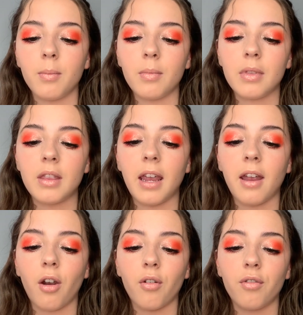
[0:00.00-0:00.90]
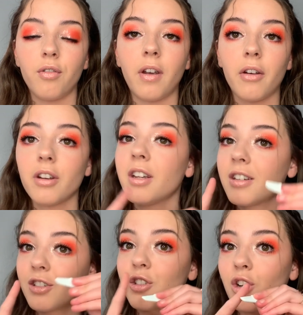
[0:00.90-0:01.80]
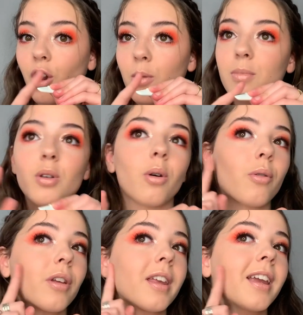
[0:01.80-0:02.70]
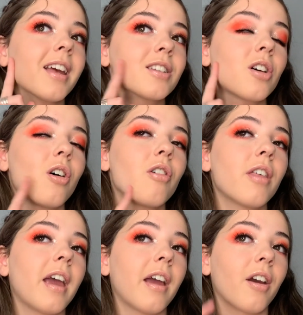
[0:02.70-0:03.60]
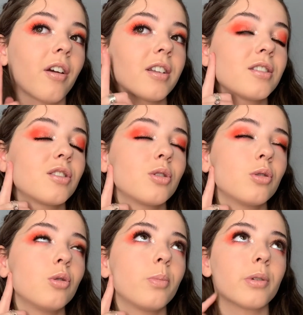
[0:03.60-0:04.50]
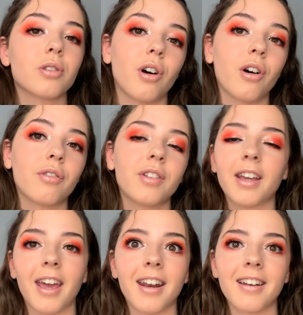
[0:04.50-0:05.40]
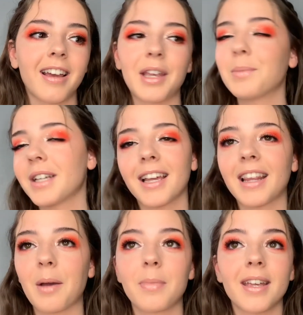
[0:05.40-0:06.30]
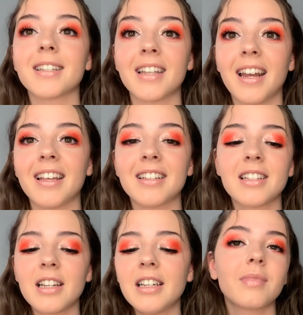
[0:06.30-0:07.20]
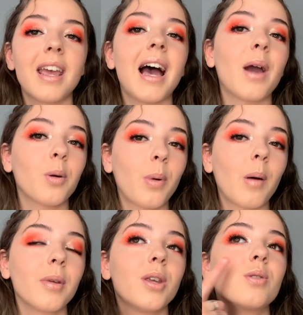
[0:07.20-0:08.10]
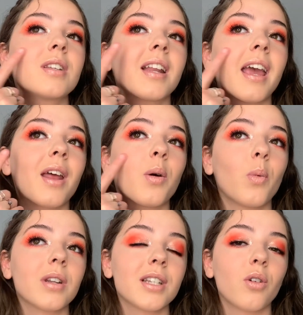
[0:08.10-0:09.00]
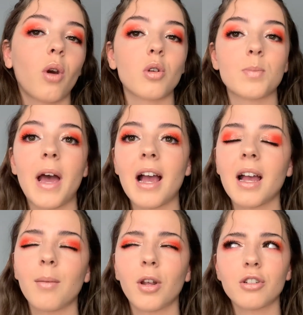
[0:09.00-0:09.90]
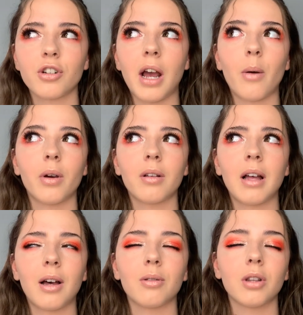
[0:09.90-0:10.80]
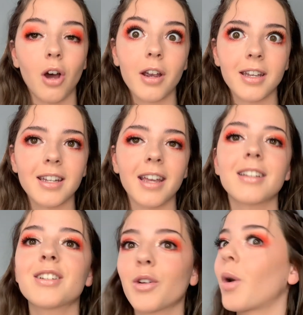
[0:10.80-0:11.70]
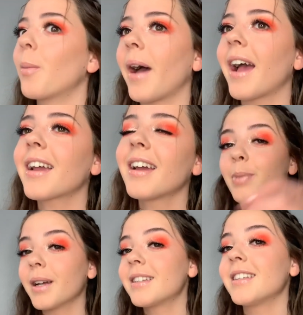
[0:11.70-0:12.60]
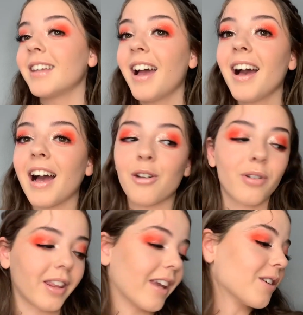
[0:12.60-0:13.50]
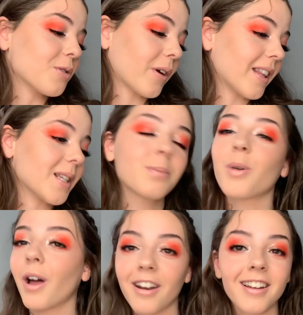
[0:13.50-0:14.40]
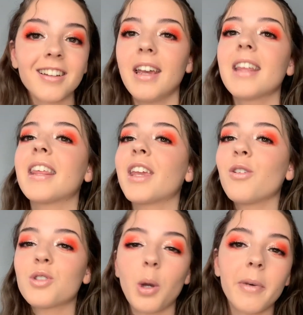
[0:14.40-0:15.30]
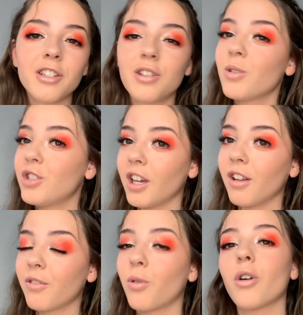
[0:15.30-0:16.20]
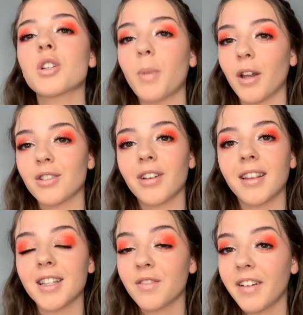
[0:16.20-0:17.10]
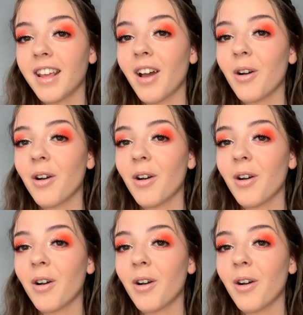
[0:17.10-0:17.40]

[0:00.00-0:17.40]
They are very sharp, so it really gets all the hair. It's super soft. Again, I keep saying that because it is. I will probably use it again once it grows back. I'm not sure how long it takes to grow back. But yeah, I really enjoyed this product. Thank you so much to Jill for sponsoring this video